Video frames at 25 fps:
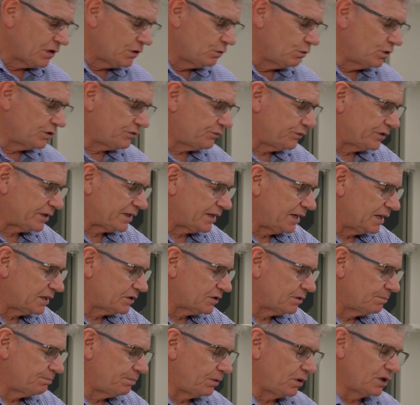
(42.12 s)
With
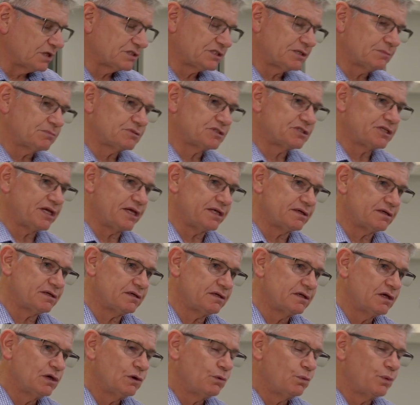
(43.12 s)
regard to the biceps
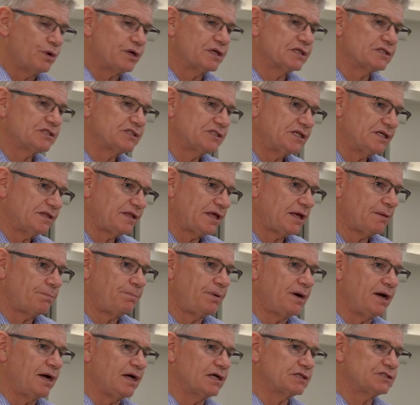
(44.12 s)
tendon, we can see
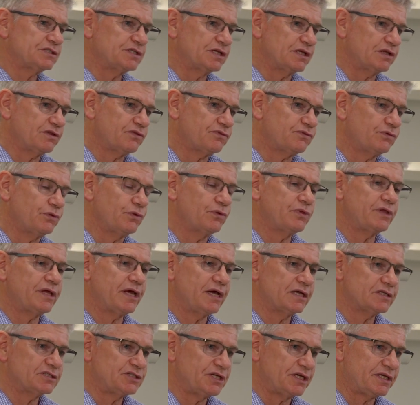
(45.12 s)
that passing through
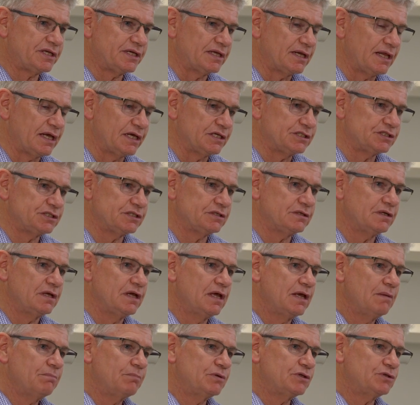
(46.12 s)
the articulation
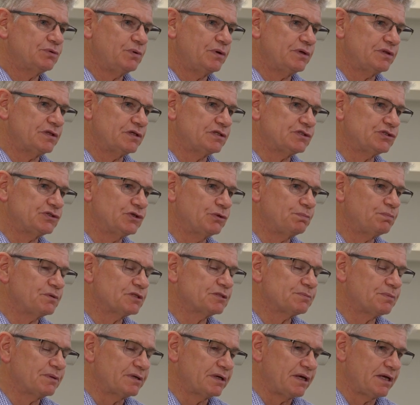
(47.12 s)
between the
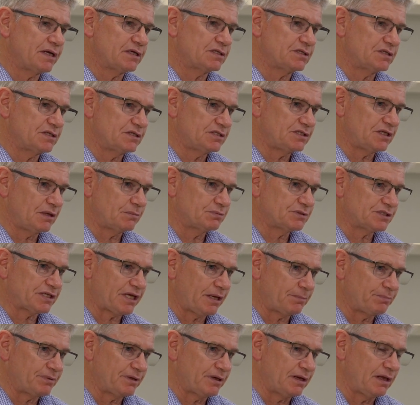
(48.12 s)
supraspinatus and the
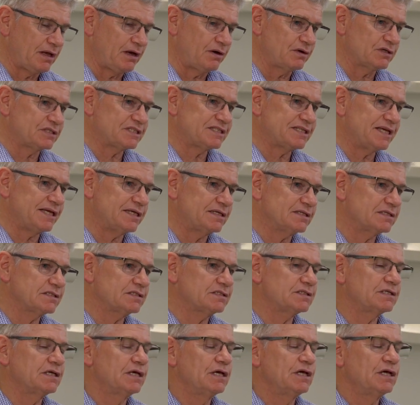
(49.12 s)
subscapularis
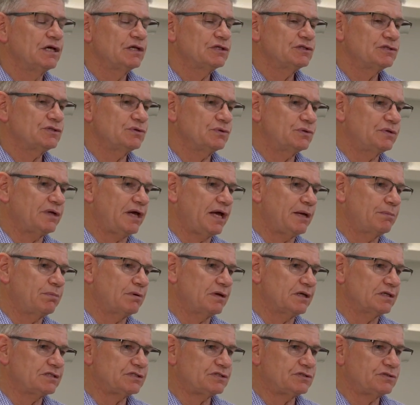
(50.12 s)
tendons to
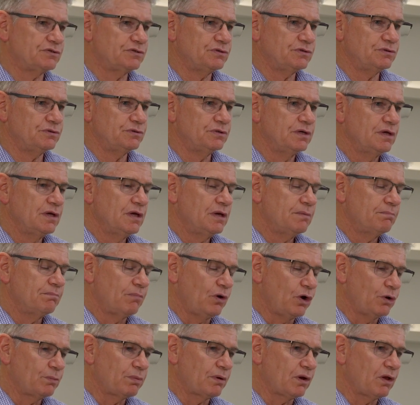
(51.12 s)
enable us to
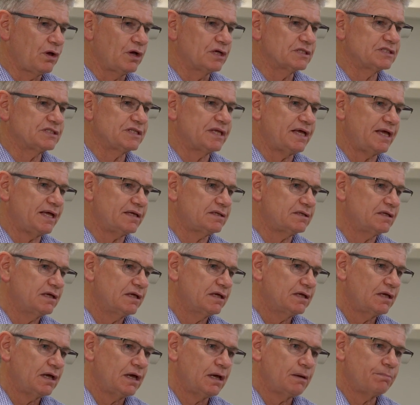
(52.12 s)
mobilize that.
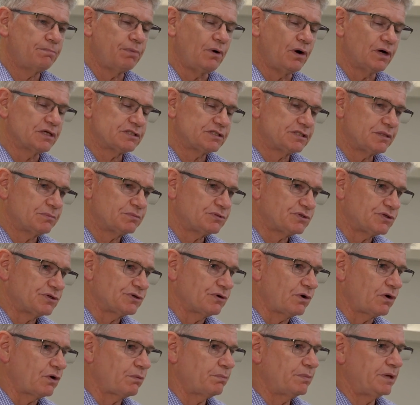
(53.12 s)
Biceps
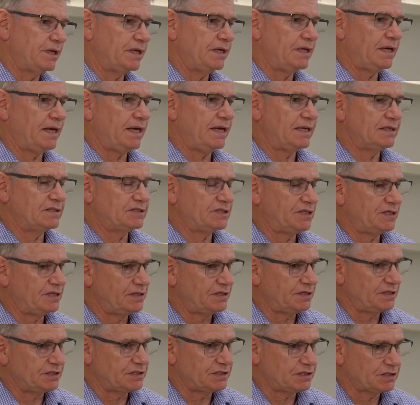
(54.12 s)
tenotomy and
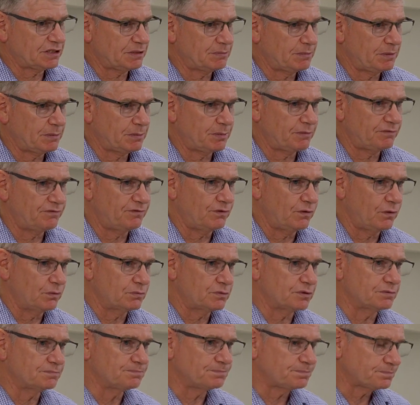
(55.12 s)
tenodesis can be
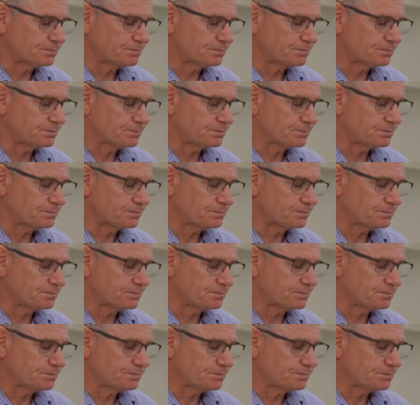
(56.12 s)
performed.